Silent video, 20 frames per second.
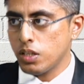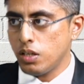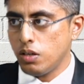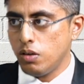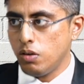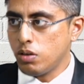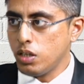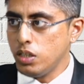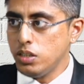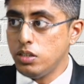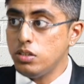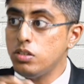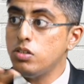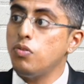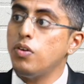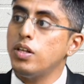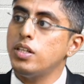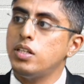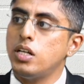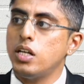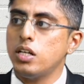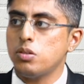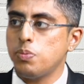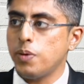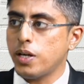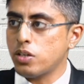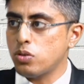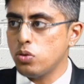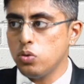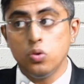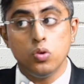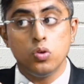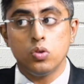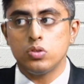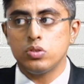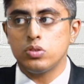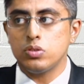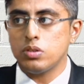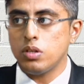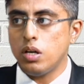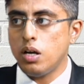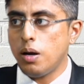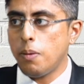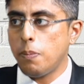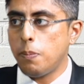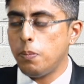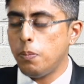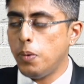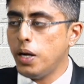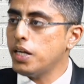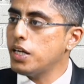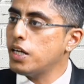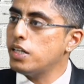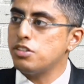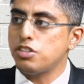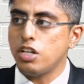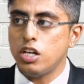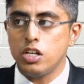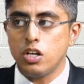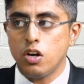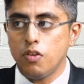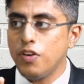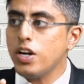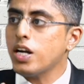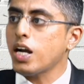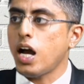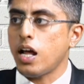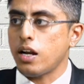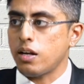Okay. This is with respect to buying and selling of a car.